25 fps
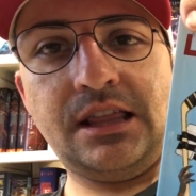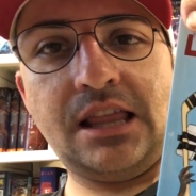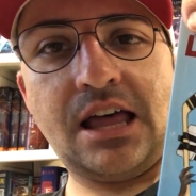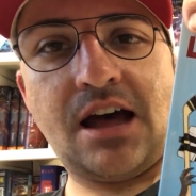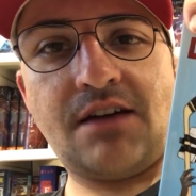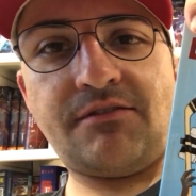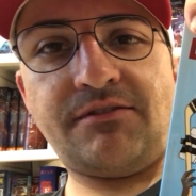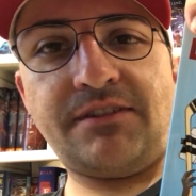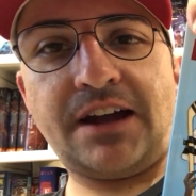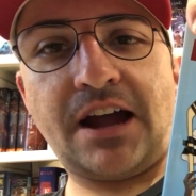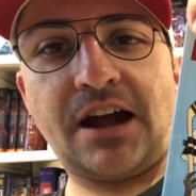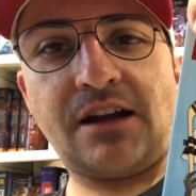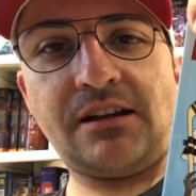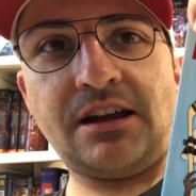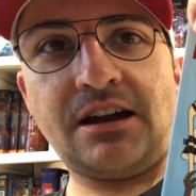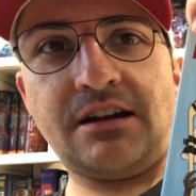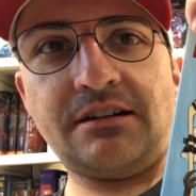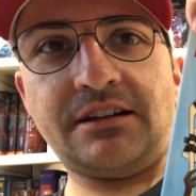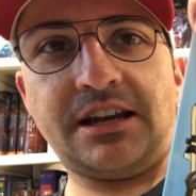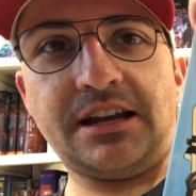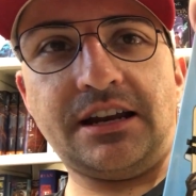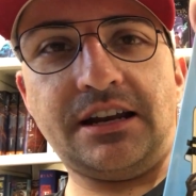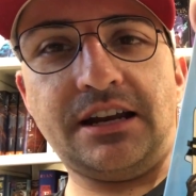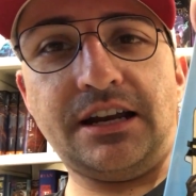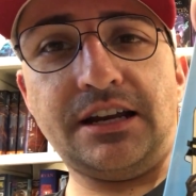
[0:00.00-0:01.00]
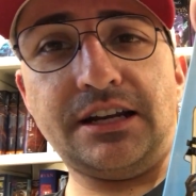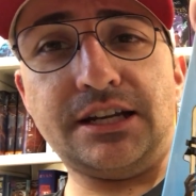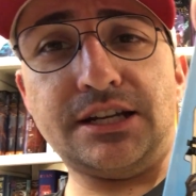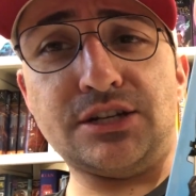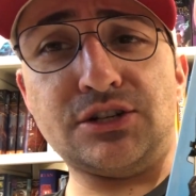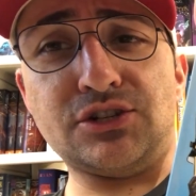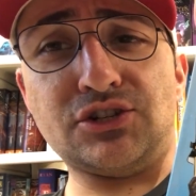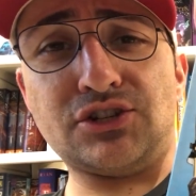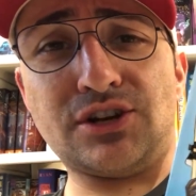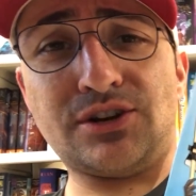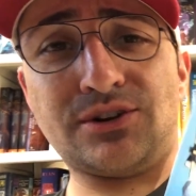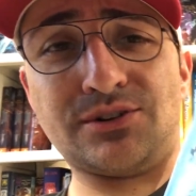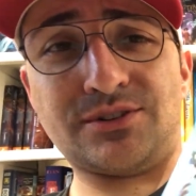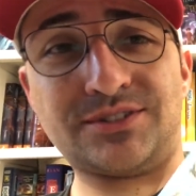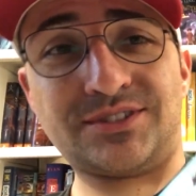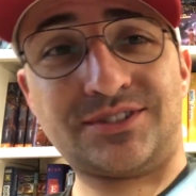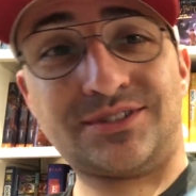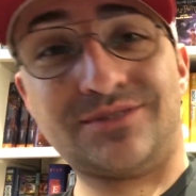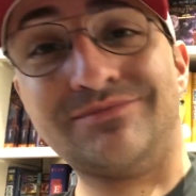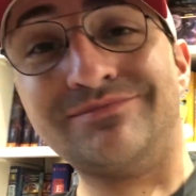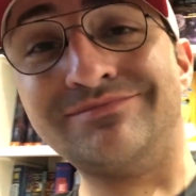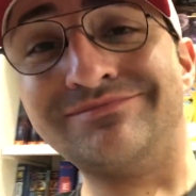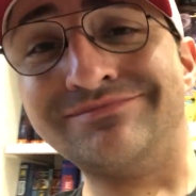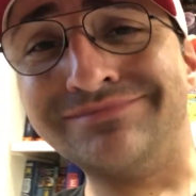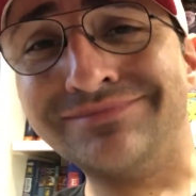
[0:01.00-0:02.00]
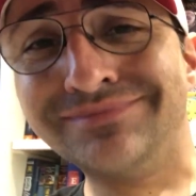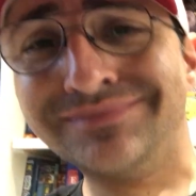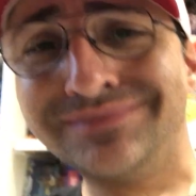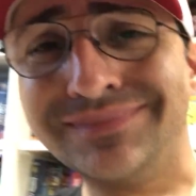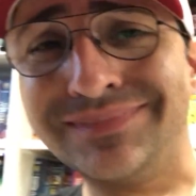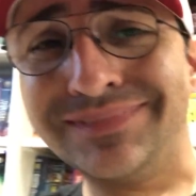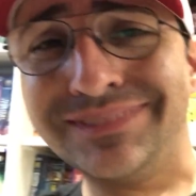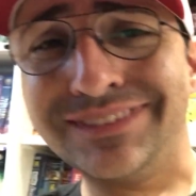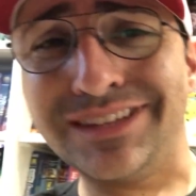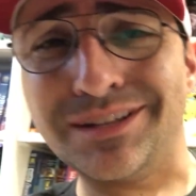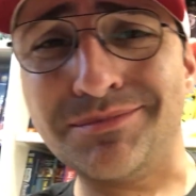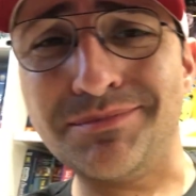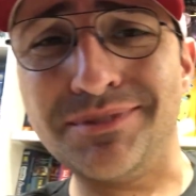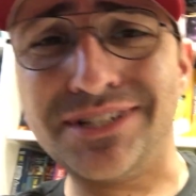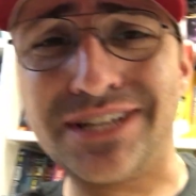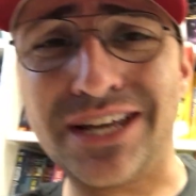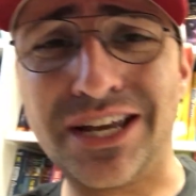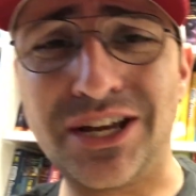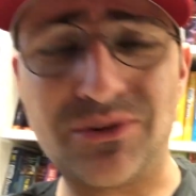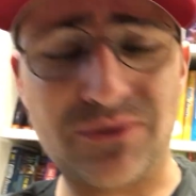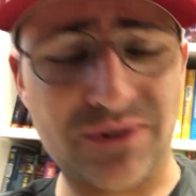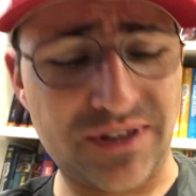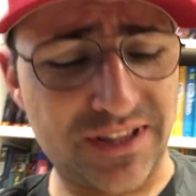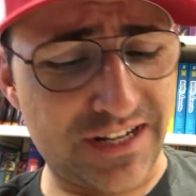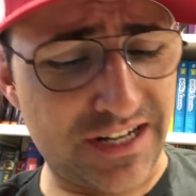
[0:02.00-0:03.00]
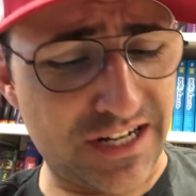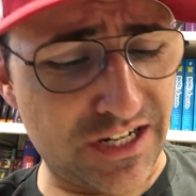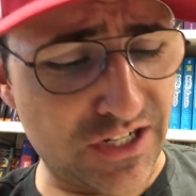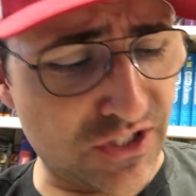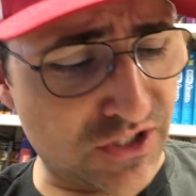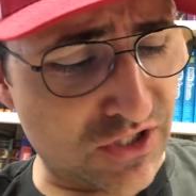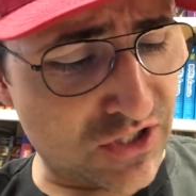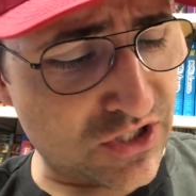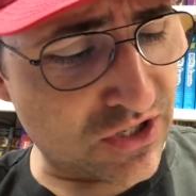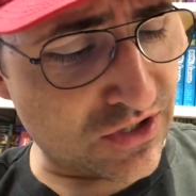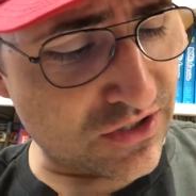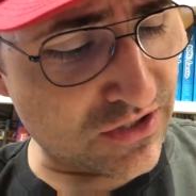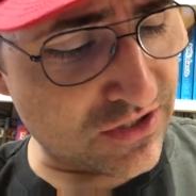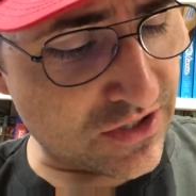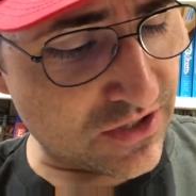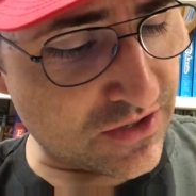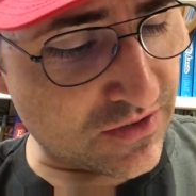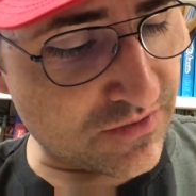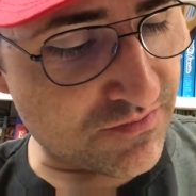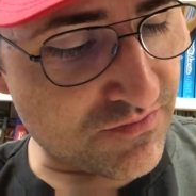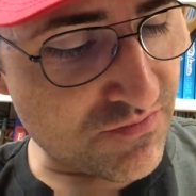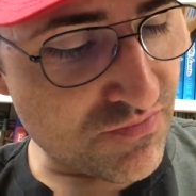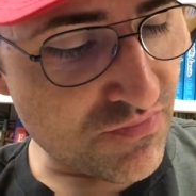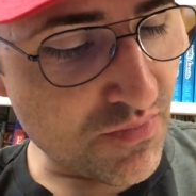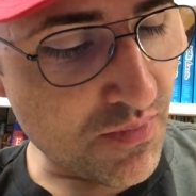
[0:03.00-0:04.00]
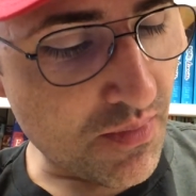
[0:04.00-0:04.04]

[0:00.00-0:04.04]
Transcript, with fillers: laughing out loud Canadian jokes. Let me tell you one that I just turned to.